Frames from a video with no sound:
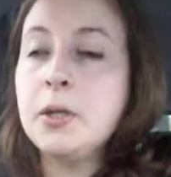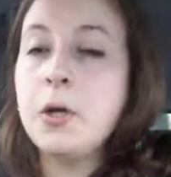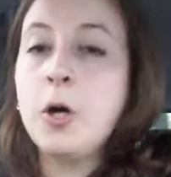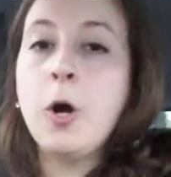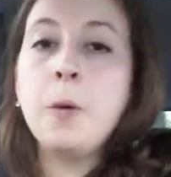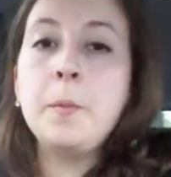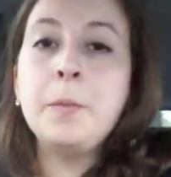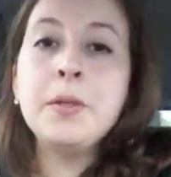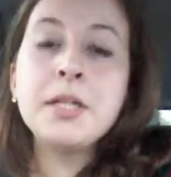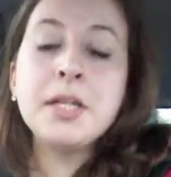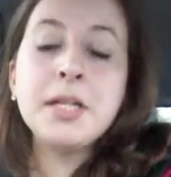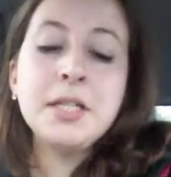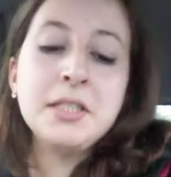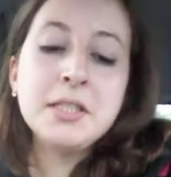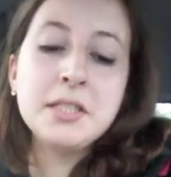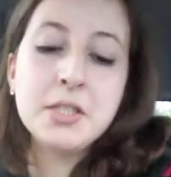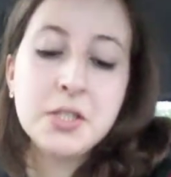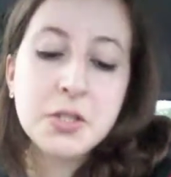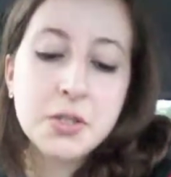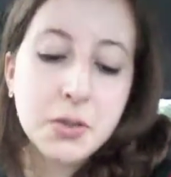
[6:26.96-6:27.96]
Hope you
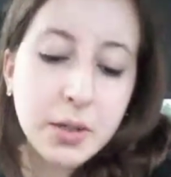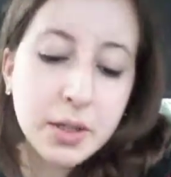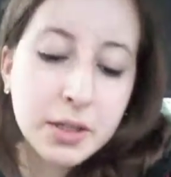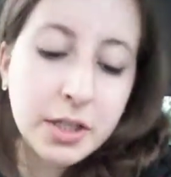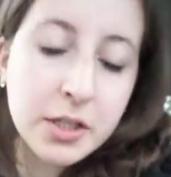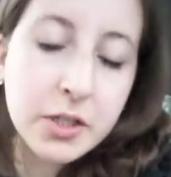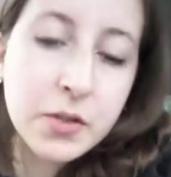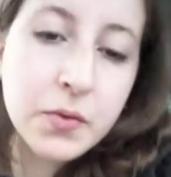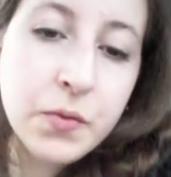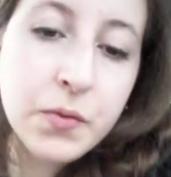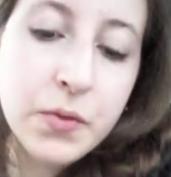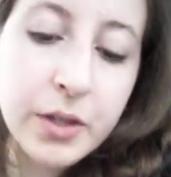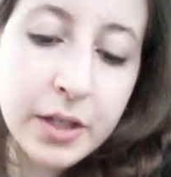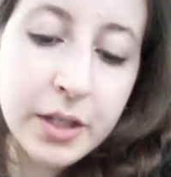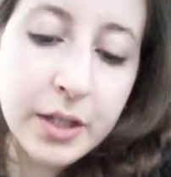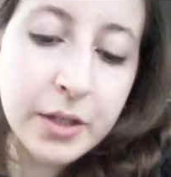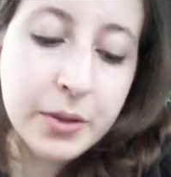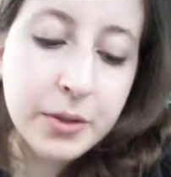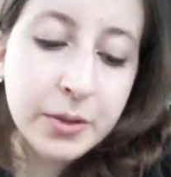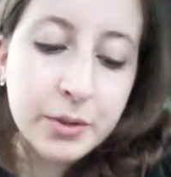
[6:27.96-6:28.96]
guys enjoyed this
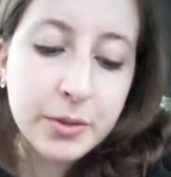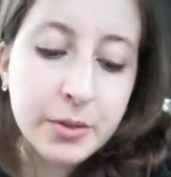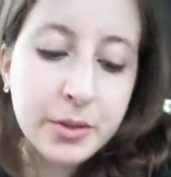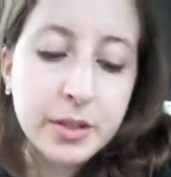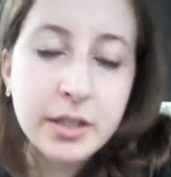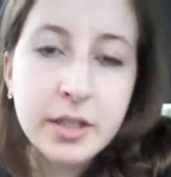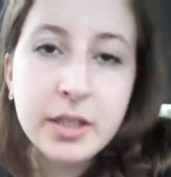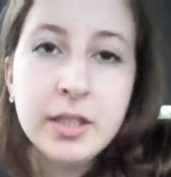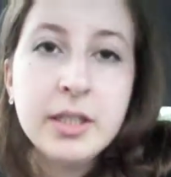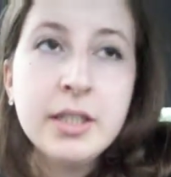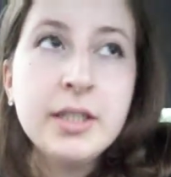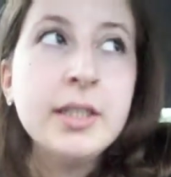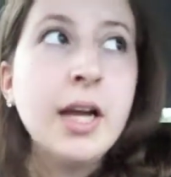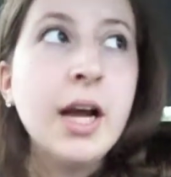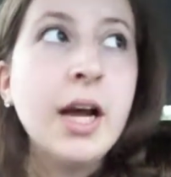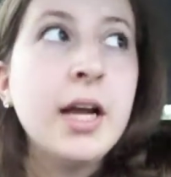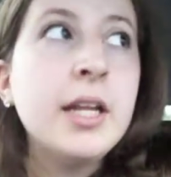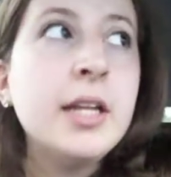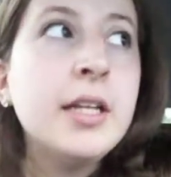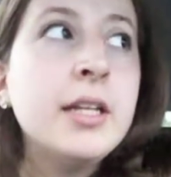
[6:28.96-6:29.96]
video.
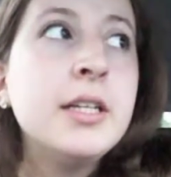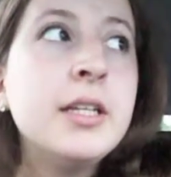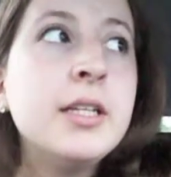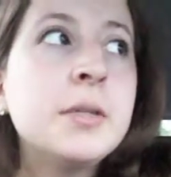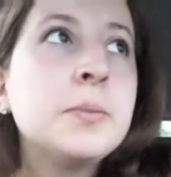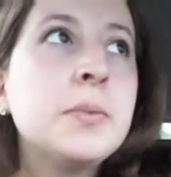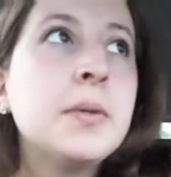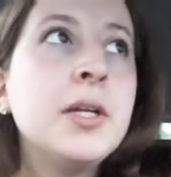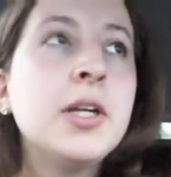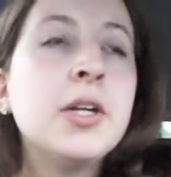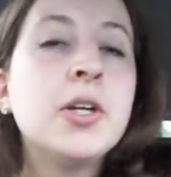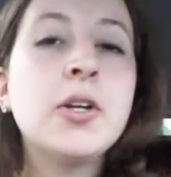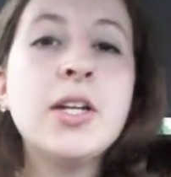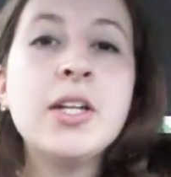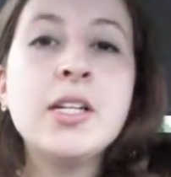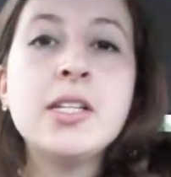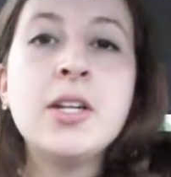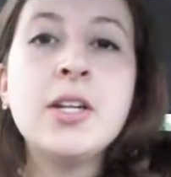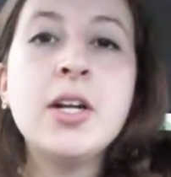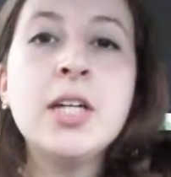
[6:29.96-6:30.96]
Yeah, it is pretty
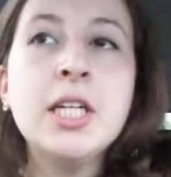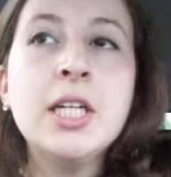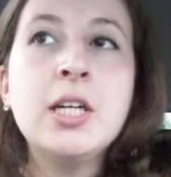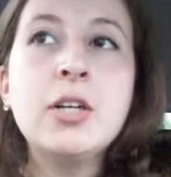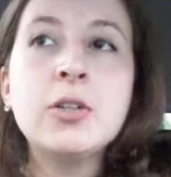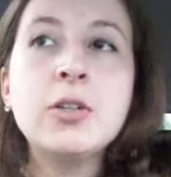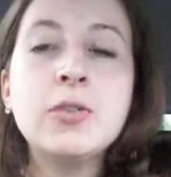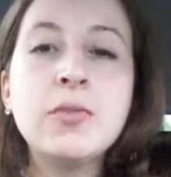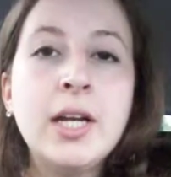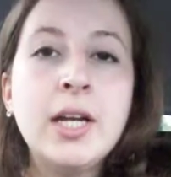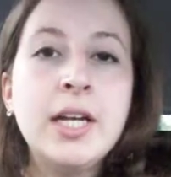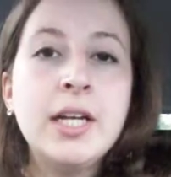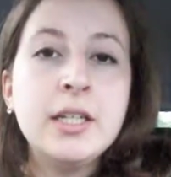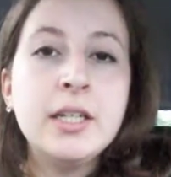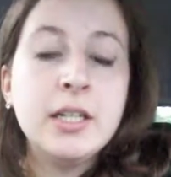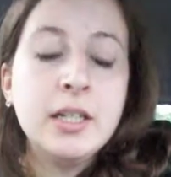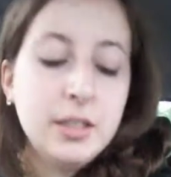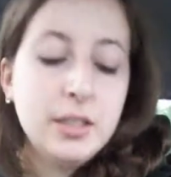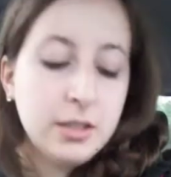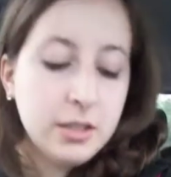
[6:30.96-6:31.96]
crazy right now with rain.
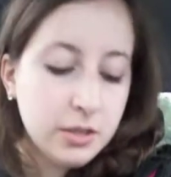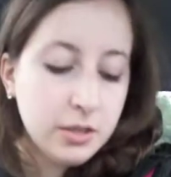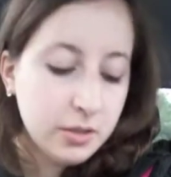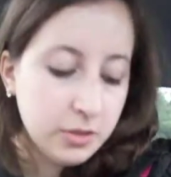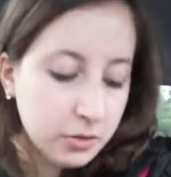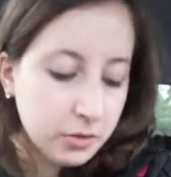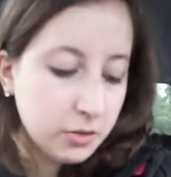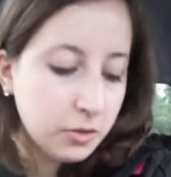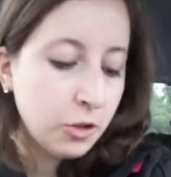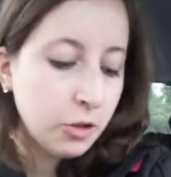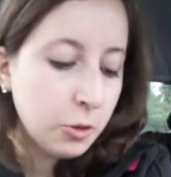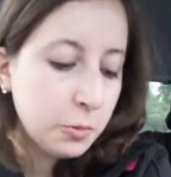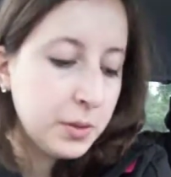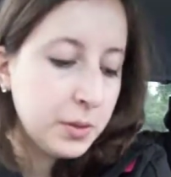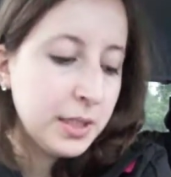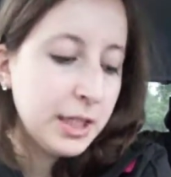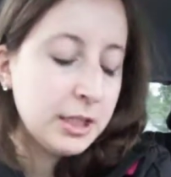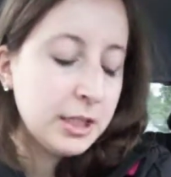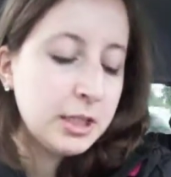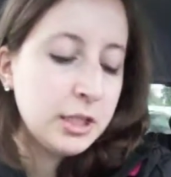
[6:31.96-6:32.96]
So, hope you
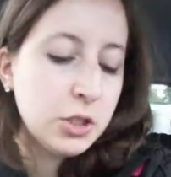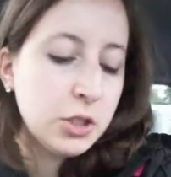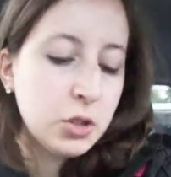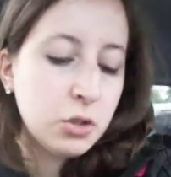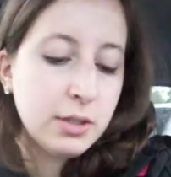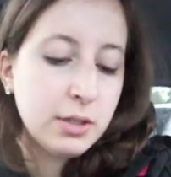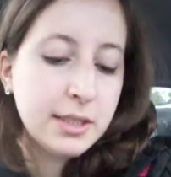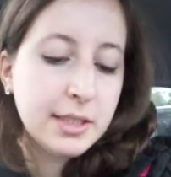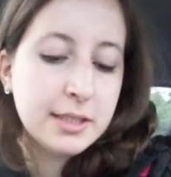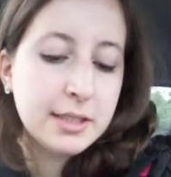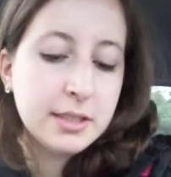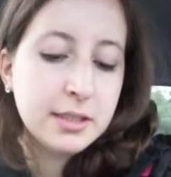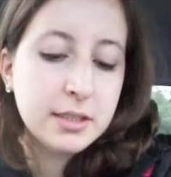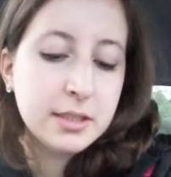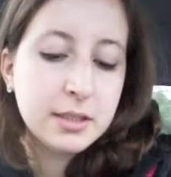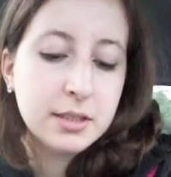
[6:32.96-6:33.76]
guys enjoy this.